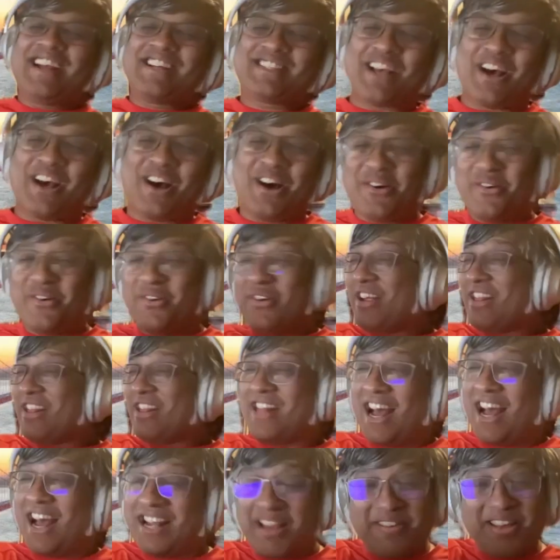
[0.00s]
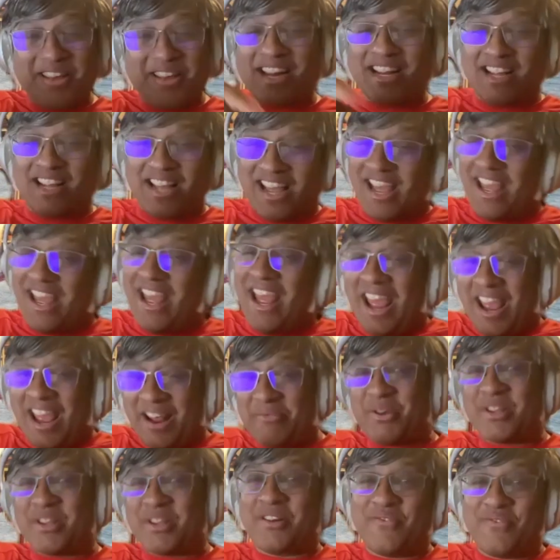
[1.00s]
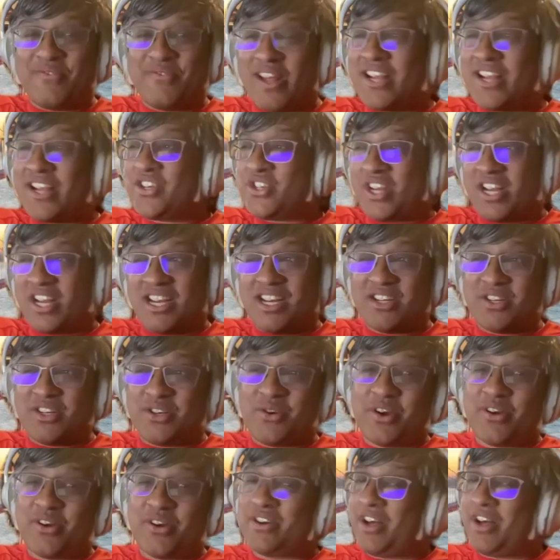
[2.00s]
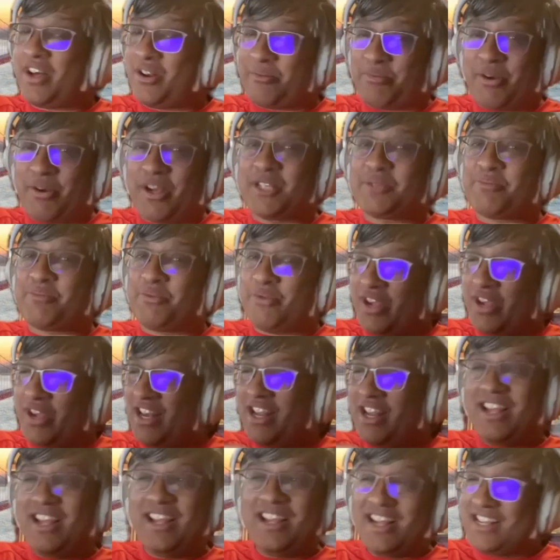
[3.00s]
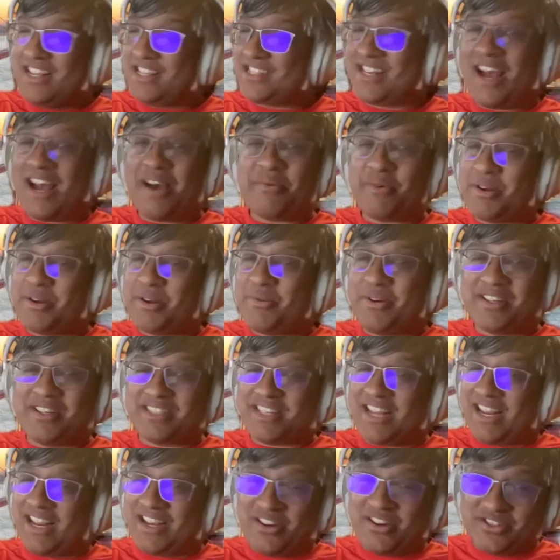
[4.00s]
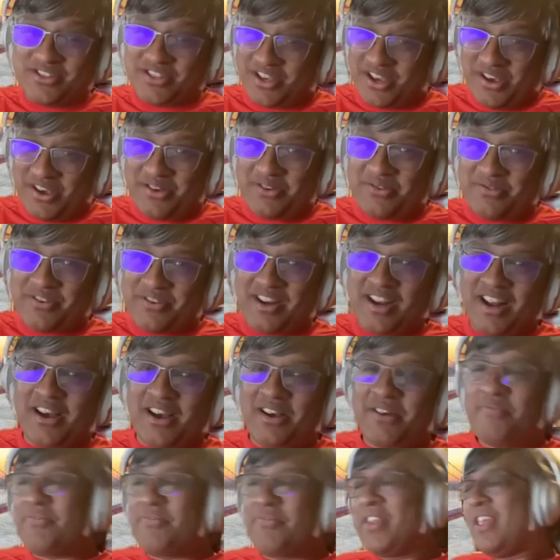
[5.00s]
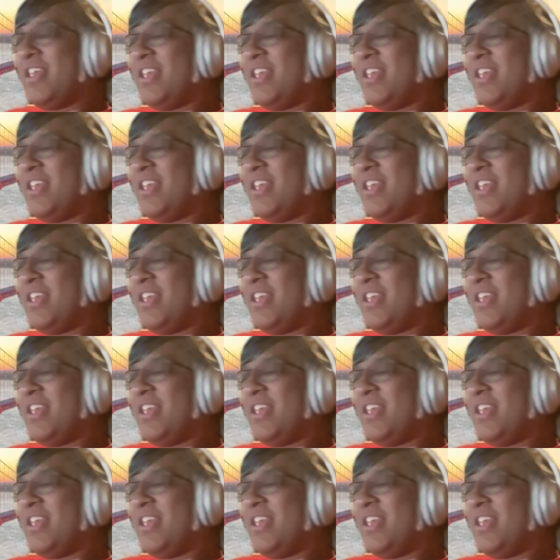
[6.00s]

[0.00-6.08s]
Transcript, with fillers: So that with inflation, a $200 price point, it's not what it was 10 years ago, you know?